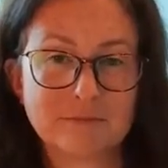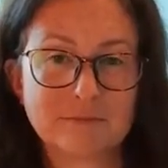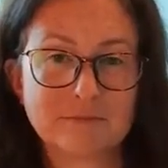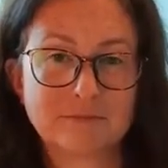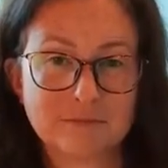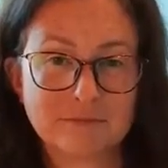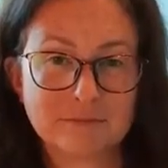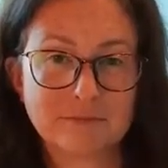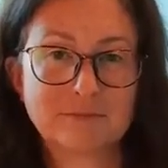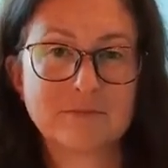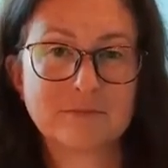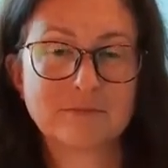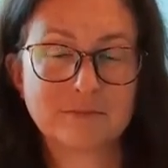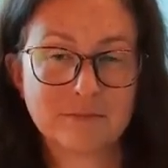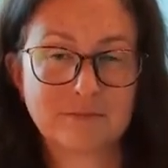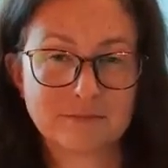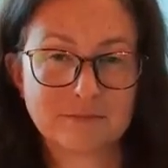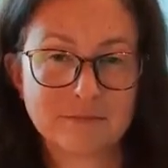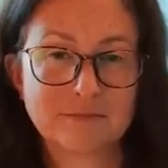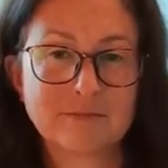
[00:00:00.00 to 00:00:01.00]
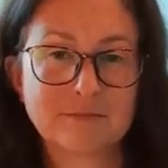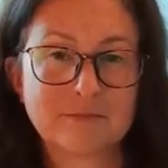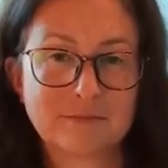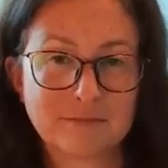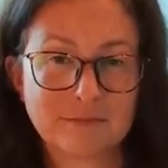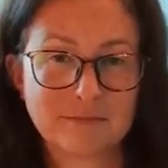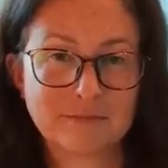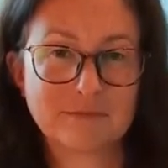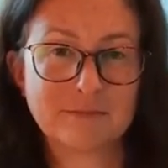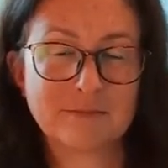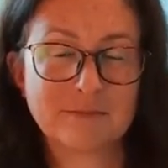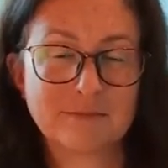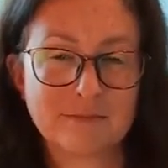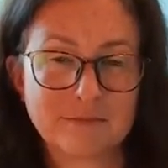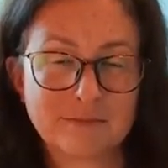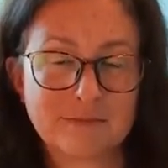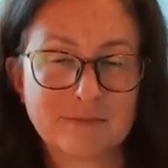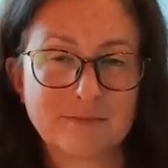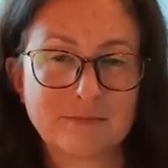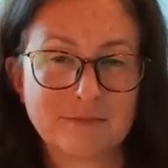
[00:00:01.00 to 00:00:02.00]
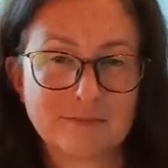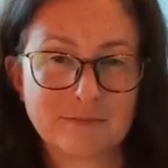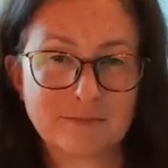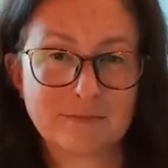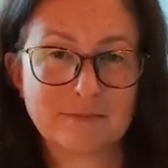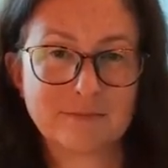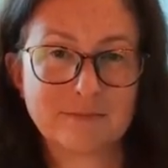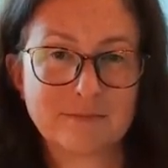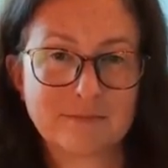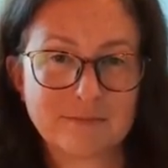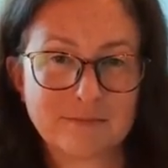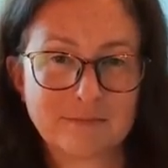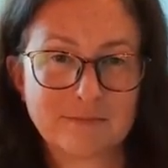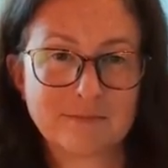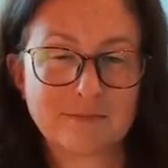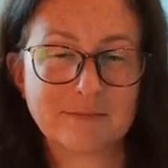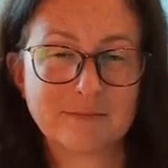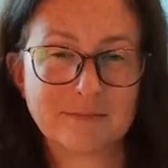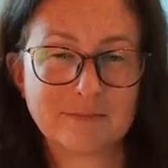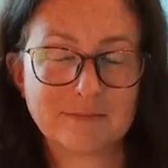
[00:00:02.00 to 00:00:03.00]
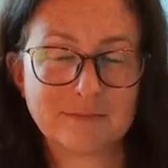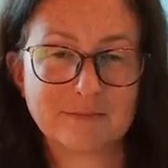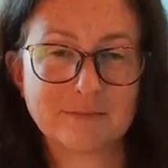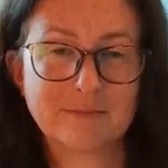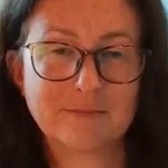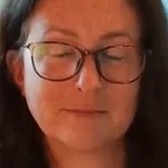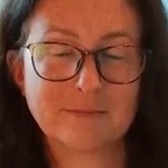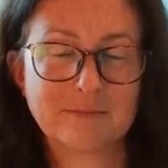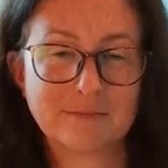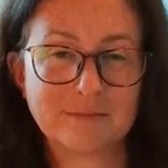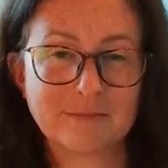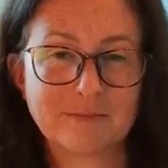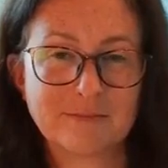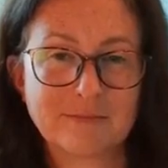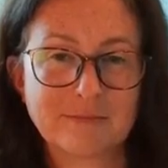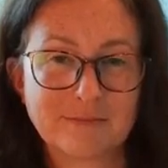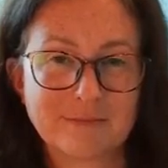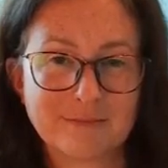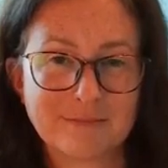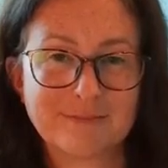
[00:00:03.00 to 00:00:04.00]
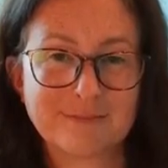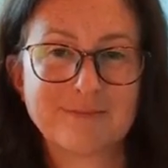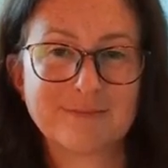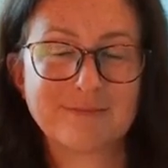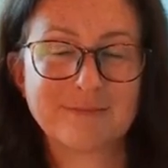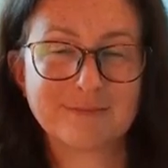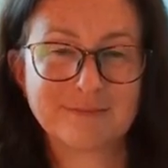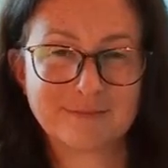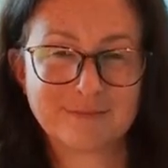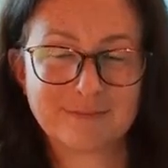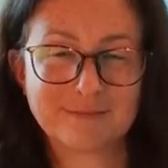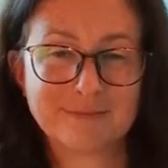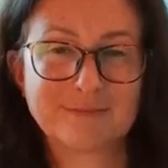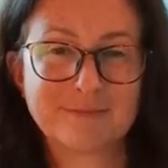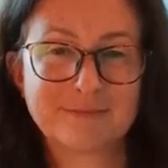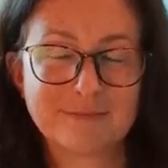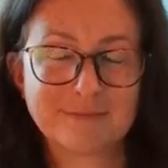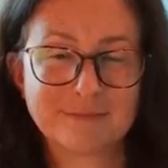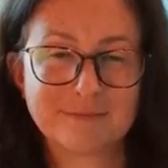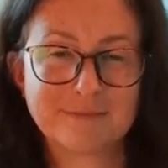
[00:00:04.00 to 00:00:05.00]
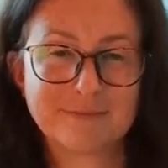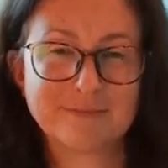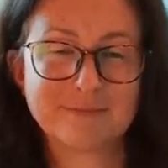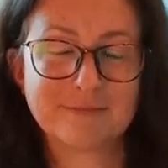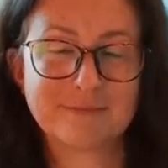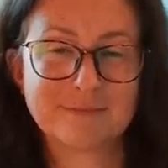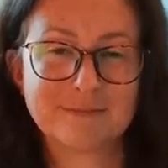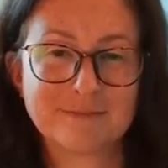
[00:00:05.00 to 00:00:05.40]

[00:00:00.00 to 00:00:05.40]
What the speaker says: This person isn't speaking.